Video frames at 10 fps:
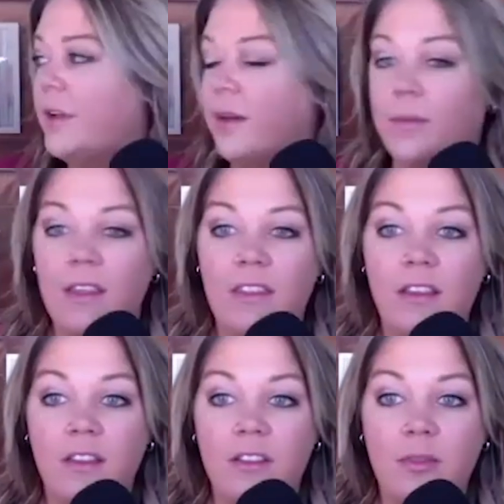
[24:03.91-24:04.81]
come get
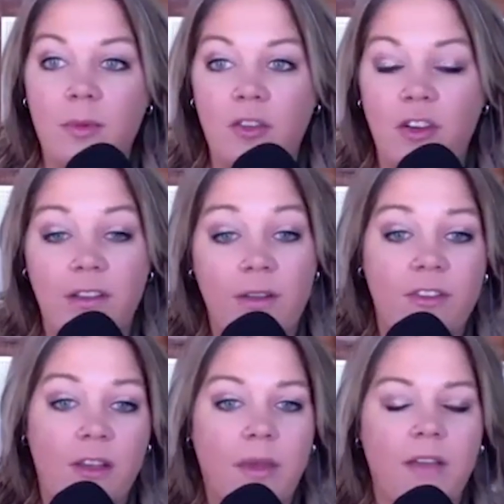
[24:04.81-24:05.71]
the other small child that
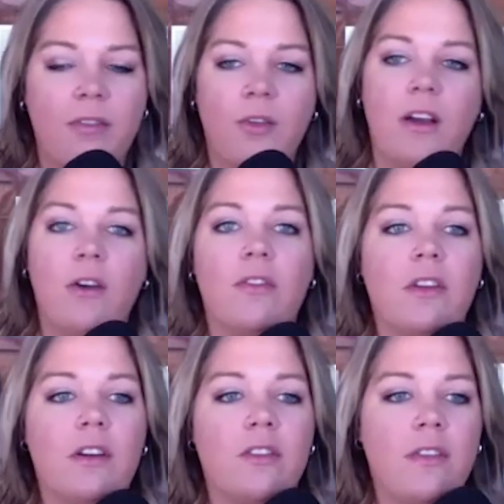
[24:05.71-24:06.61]
was on my floor out of
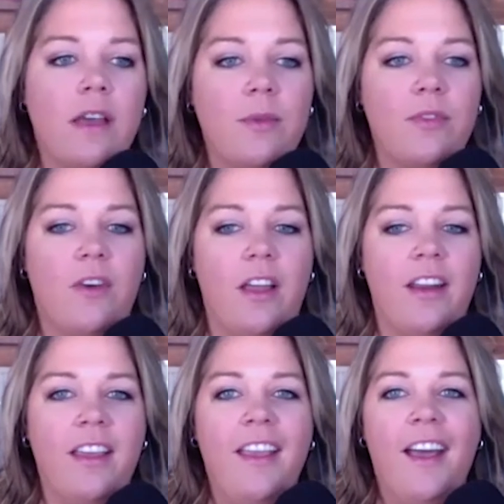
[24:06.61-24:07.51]
here. So that was fun.